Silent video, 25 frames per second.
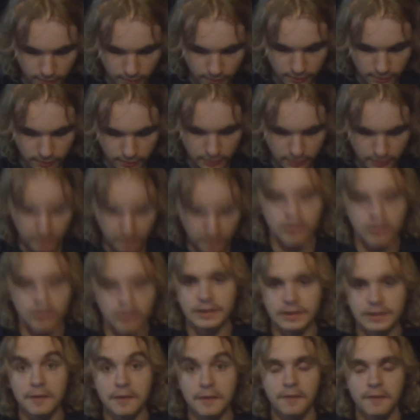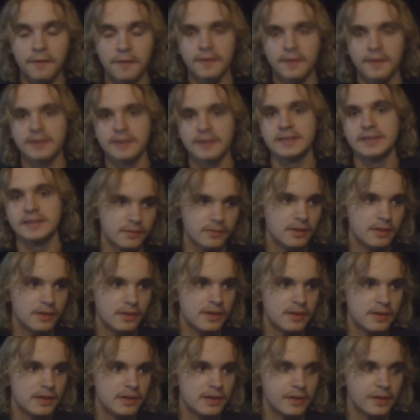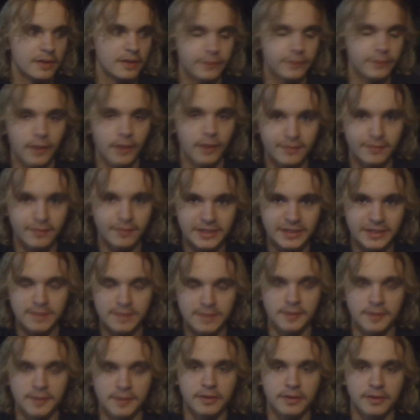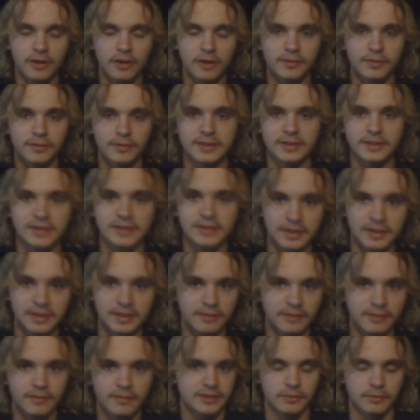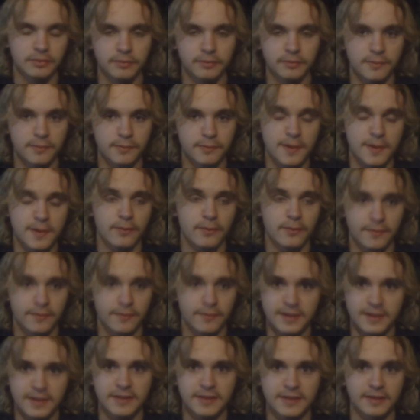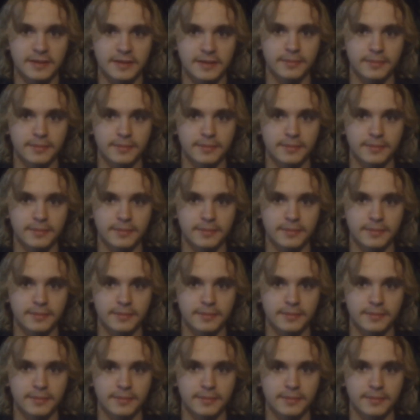And another thing is discipline. If you don't have discipline, you can't really stay consistent with anything, because